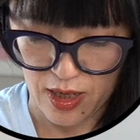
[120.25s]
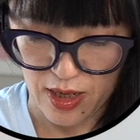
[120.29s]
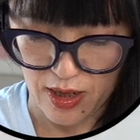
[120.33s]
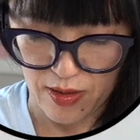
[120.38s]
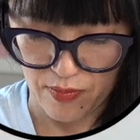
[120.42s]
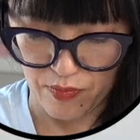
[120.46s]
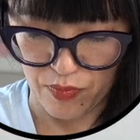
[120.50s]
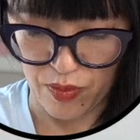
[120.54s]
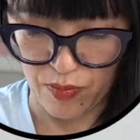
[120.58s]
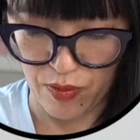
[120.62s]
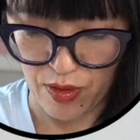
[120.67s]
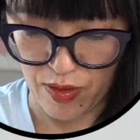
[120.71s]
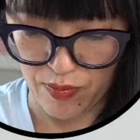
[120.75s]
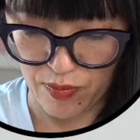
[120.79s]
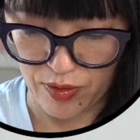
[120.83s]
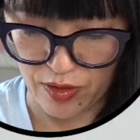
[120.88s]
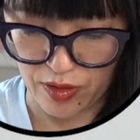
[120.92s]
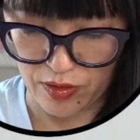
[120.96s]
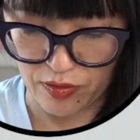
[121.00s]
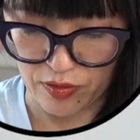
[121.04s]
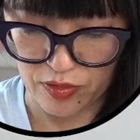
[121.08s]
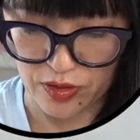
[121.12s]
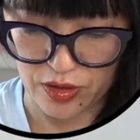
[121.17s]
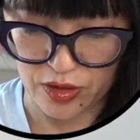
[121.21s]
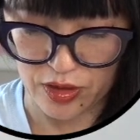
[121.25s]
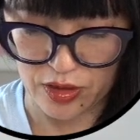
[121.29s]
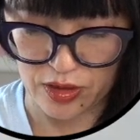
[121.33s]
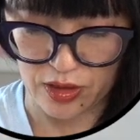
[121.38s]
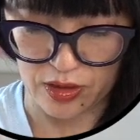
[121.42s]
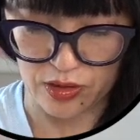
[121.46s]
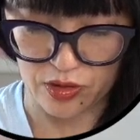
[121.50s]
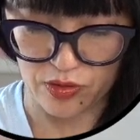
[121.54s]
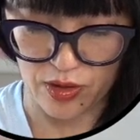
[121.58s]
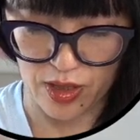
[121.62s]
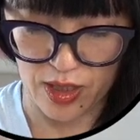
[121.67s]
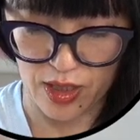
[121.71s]
Maybe have a little
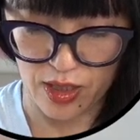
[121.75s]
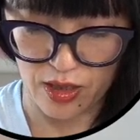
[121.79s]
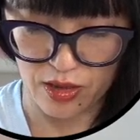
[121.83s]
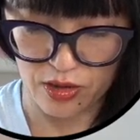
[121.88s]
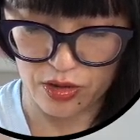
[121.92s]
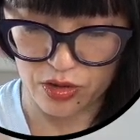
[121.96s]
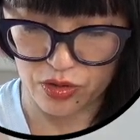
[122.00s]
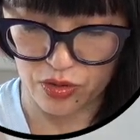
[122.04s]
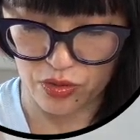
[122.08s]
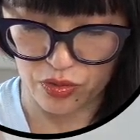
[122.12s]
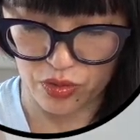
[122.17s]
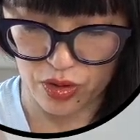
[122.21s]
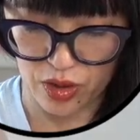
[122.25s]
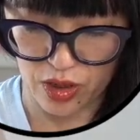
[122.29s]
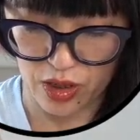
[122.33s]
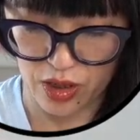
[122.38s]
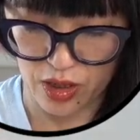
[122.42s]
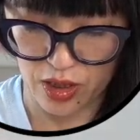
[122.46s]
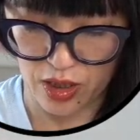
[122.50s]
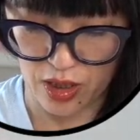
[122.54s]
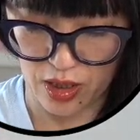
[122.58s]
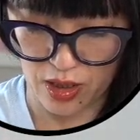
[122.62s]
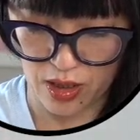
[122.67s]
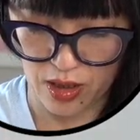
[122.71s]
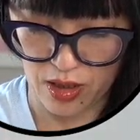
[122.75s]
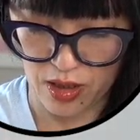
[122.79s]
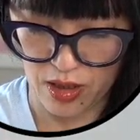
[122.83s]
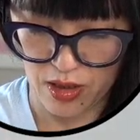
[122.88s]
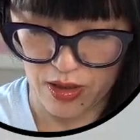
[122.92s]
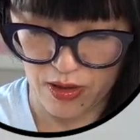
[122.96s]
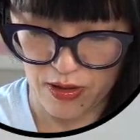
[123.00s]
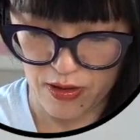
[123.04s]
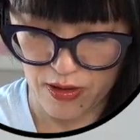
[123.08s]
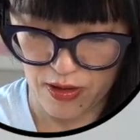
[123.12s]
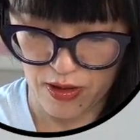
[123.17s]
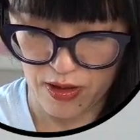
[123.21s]
distance, right? So here,
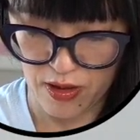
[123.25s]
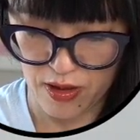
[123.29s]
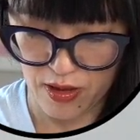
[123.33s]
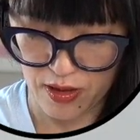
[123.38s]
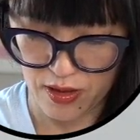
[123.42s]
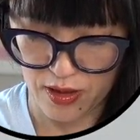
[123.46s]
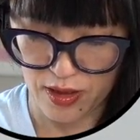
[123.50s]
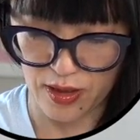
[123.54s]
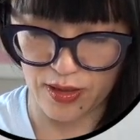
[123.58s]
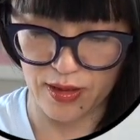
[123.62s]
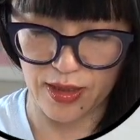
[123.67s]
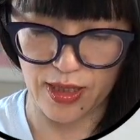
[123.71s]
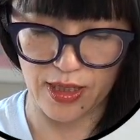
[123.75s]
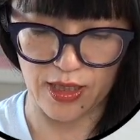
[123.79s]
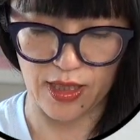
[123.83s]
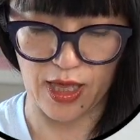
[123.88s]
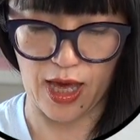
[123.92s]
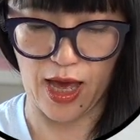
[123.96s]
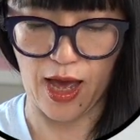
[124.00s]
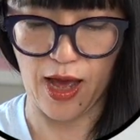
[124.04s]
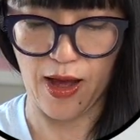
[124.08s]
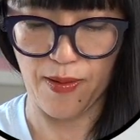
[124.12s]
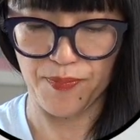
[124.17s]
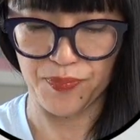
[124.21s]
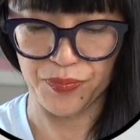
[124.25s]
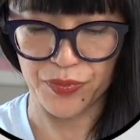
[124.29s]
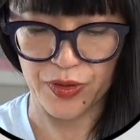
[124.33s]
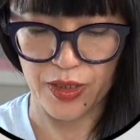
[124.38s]
kind of like that.